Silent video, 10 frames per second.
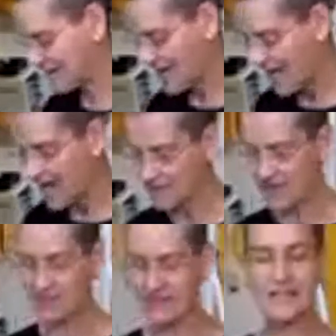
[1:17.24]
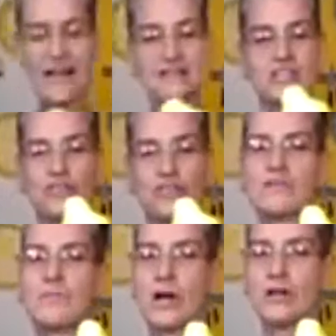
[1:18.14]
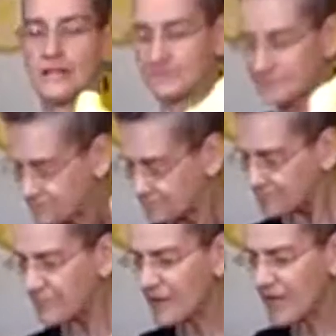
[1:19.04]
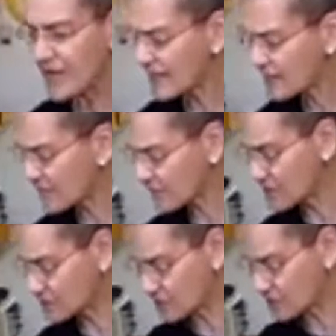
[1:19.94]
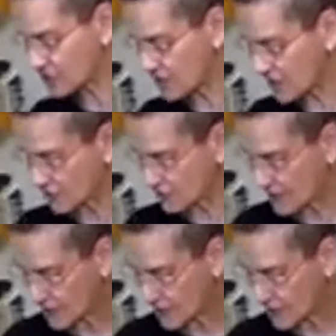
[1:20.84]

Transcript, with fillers: And then the classic green Bartlett. And in my research in looking at